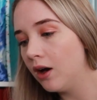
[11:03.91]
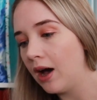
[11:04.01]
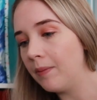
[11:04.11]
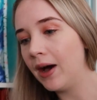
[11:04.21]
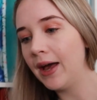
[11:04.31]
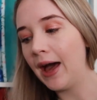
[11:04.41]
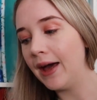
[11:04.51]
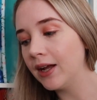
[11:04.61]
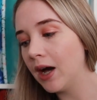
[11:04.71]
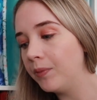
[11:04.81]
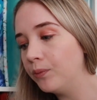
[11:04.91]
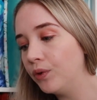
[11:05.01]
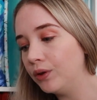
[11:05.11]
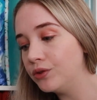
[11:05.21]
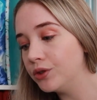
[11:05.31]
I might add a couple
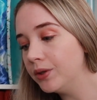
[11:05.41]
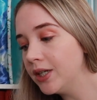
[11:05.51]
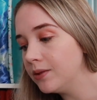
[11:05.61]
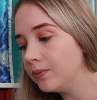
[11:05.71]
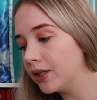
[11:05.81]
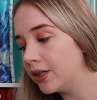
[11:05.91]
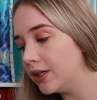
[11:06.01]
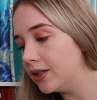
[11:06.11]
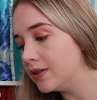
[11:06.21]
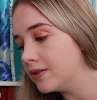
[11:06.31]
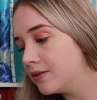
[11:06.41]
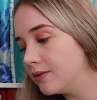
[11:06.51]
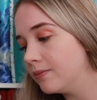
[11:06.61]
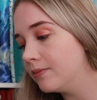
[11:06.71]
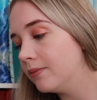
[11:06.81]
more to it because,
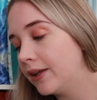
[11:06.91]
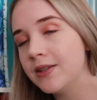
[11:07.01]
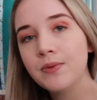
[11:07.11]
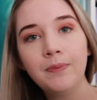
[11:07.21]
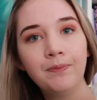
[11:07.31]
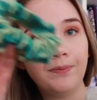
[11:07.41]
like this one.